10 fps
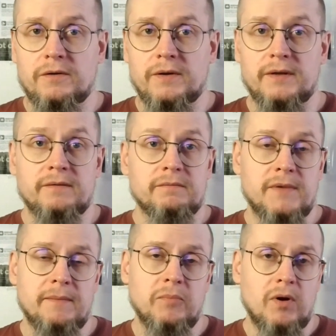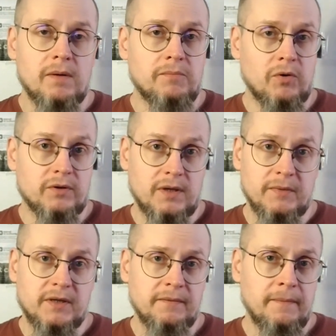in temporal
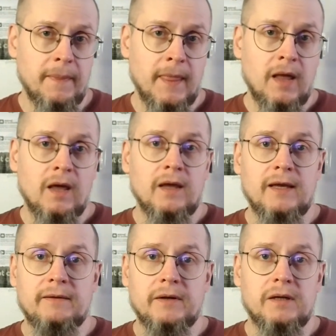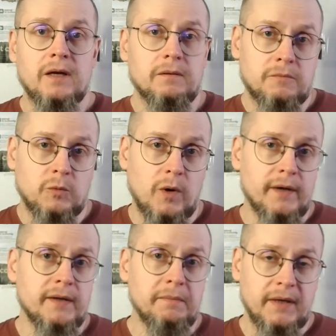proximity, even
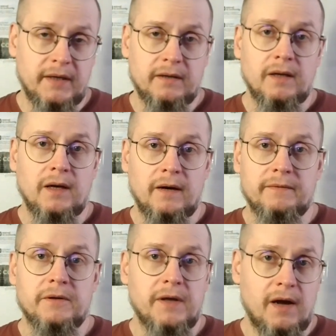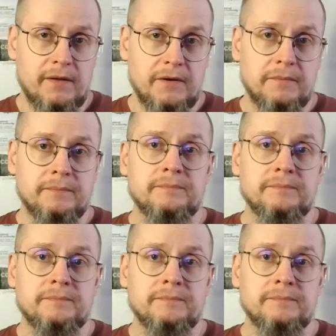one immediately after the other,